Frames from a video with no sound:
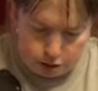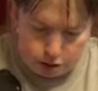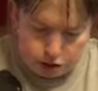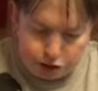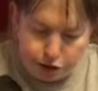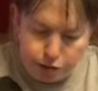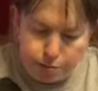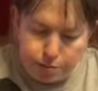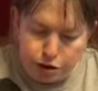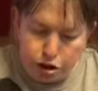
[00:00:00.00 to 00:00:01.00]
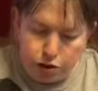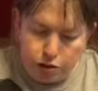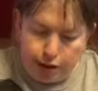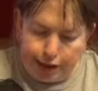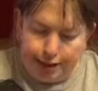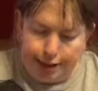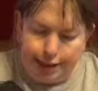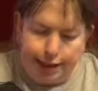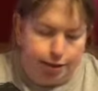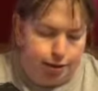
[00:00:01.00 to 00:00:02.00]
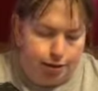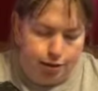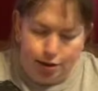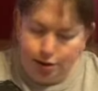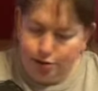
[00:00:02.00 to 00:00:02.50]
Do you do promotional listings? No.